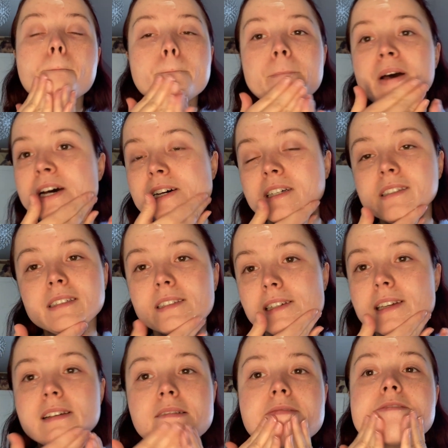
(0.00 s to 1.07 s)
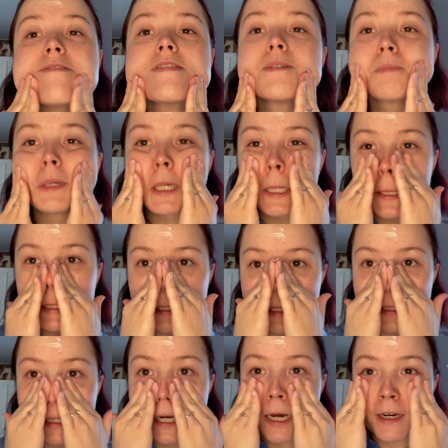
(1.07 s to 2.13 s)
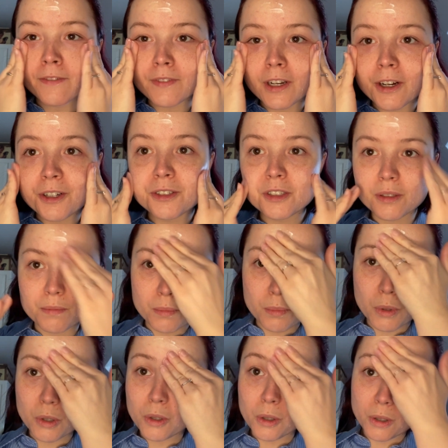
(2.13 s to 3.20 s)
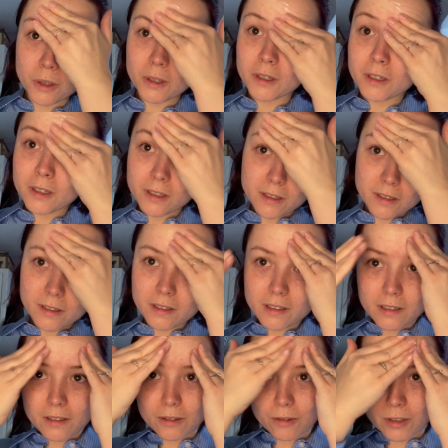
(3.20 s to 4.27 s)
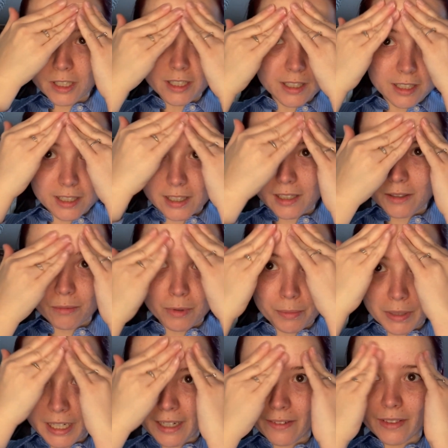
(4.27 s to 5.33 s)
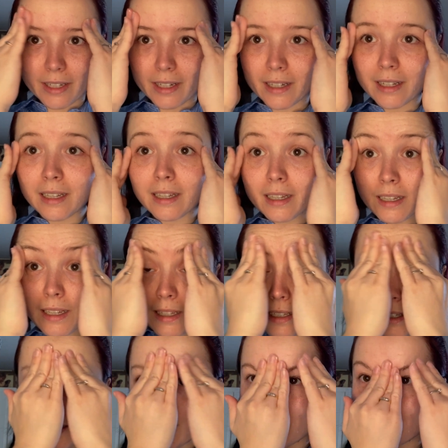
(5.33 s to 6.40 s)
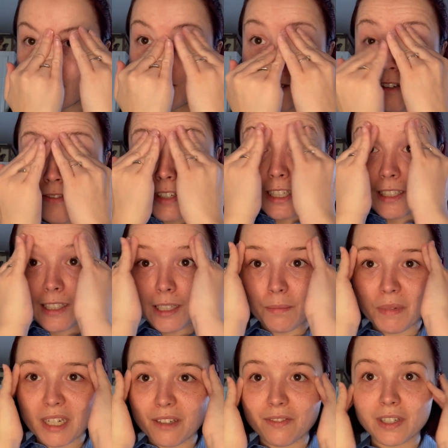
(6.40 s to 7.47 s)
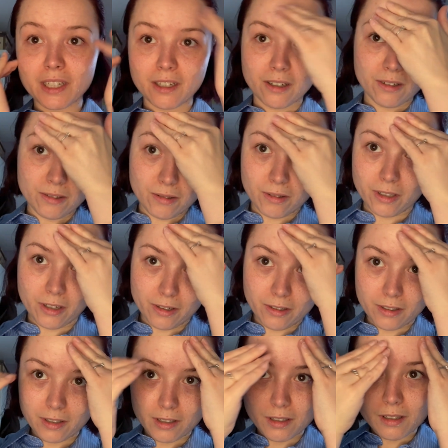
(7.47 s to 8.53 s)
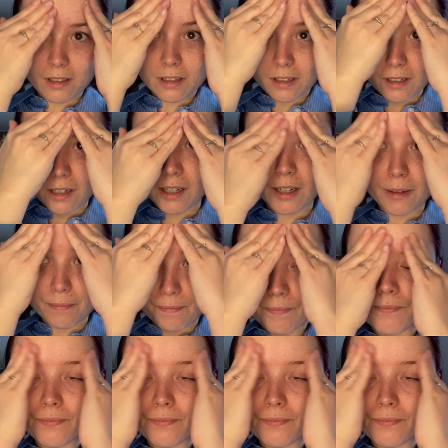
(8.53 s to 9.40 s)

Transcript: But it'd be nice to kind of know some more autistic women out there, because I don't really see many videos on those. I